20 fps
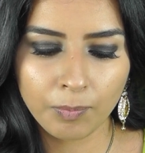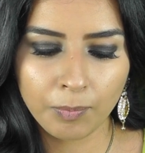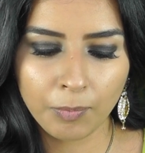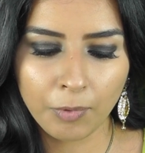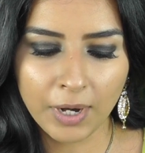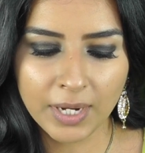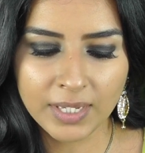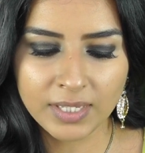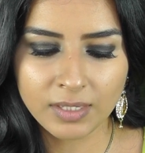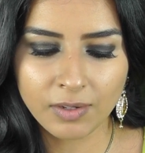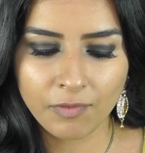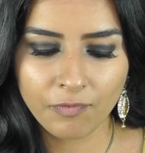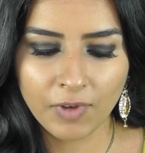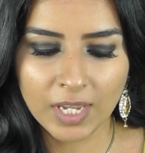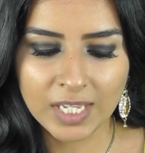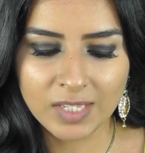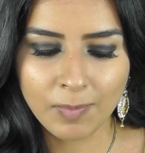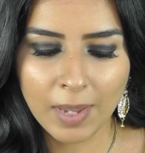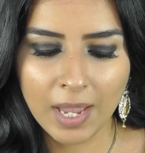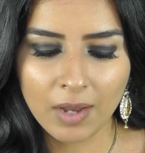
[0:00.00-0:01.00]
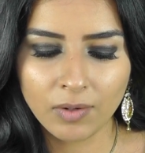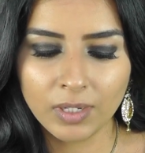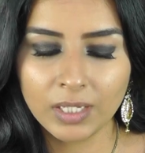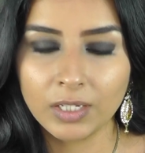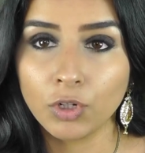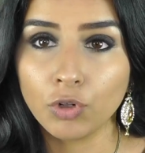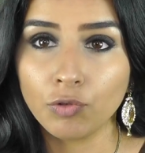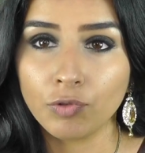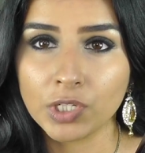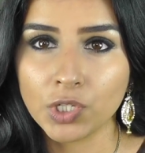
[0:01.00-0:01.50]
Pressed Face Powder
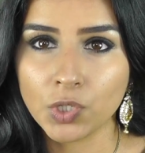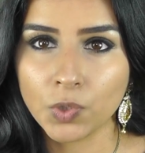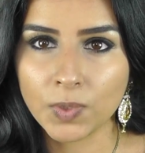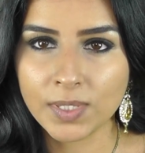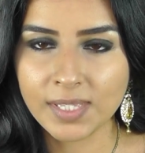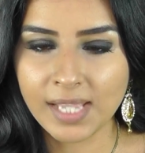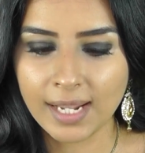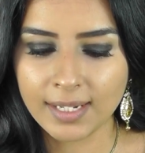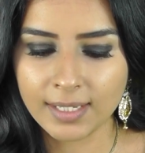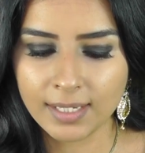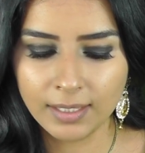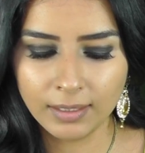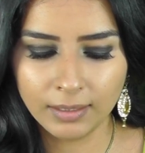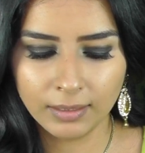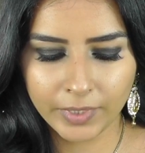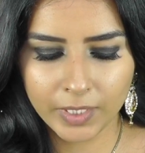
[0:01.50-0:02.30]
in Original Satin.